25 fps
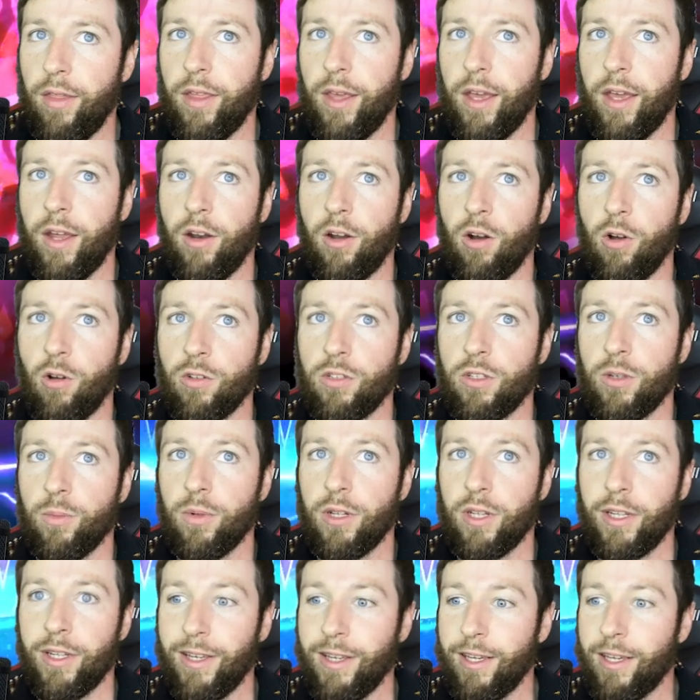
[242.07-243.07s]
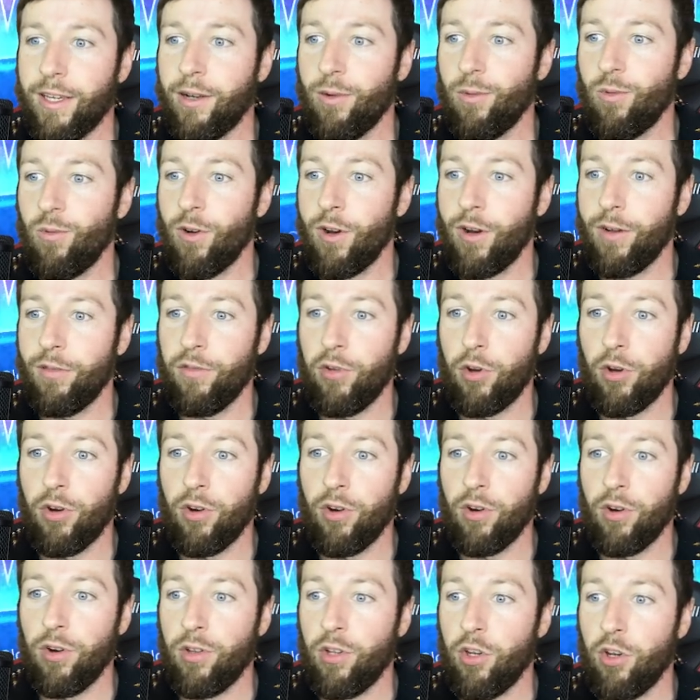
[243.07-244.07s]
then ultimately get one of
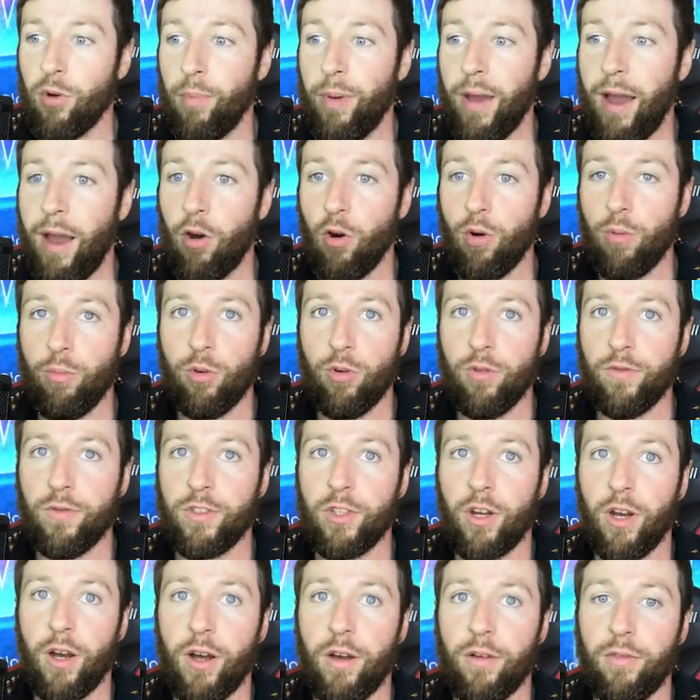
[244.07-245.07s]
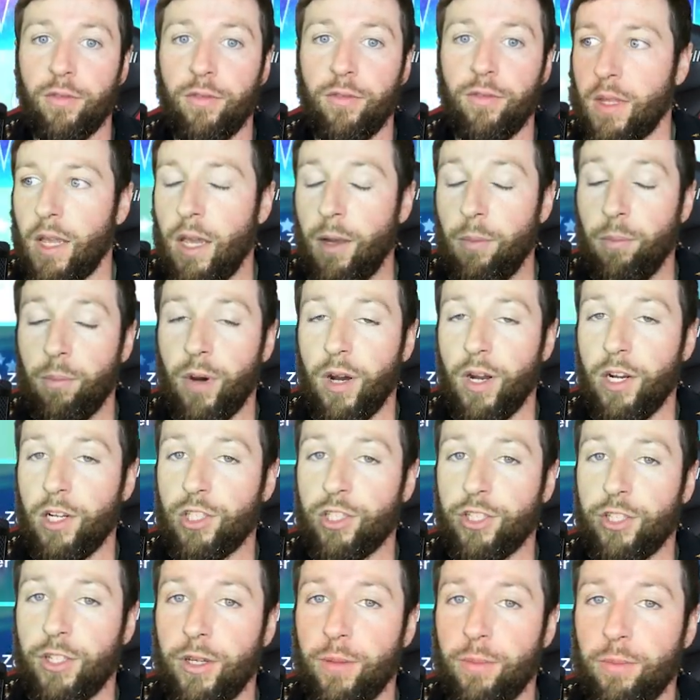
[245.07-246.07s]
your power moves off and
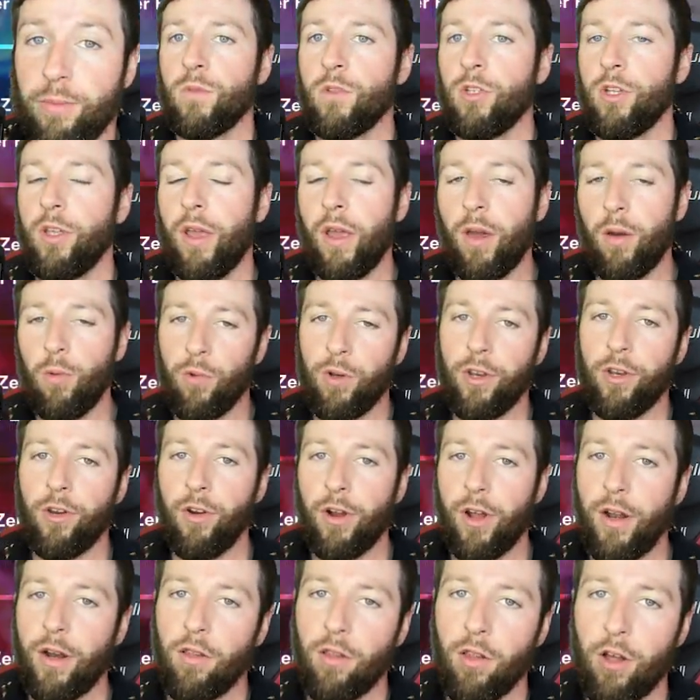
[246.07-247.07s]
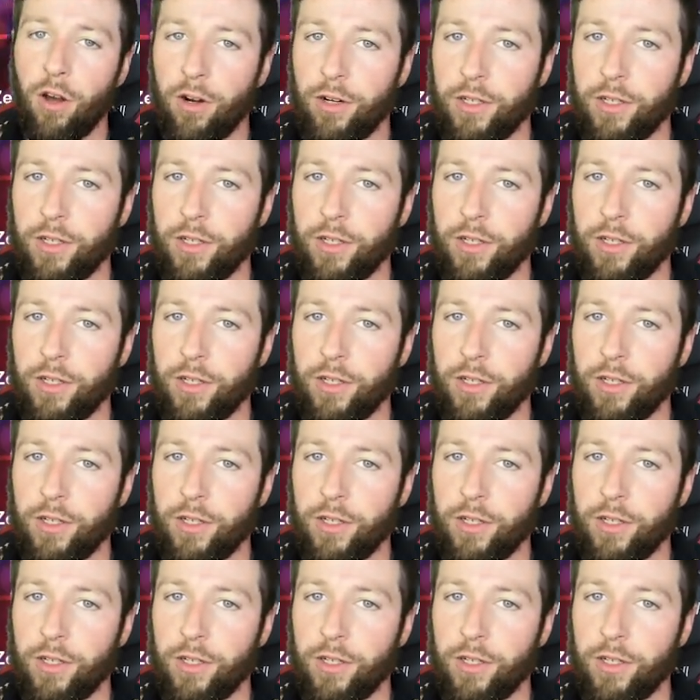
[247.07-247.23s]
punish them. So yeah, when you're at a long